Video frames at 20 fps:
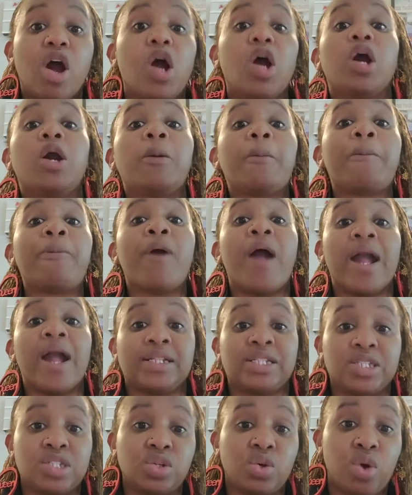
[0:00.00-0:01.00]
are
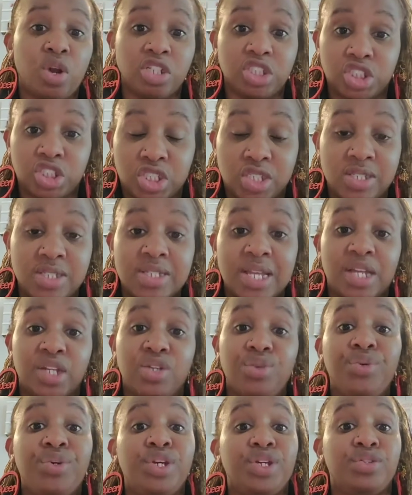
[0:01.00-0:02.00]
practice questions that
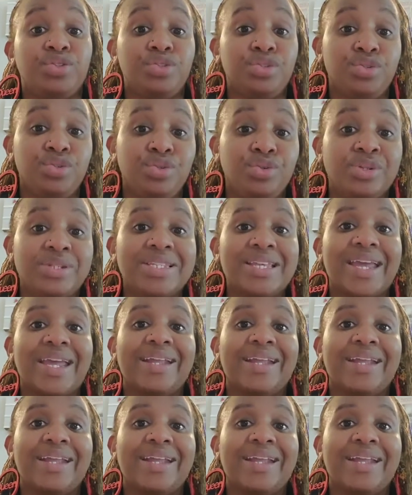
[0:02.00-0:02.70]
you can use,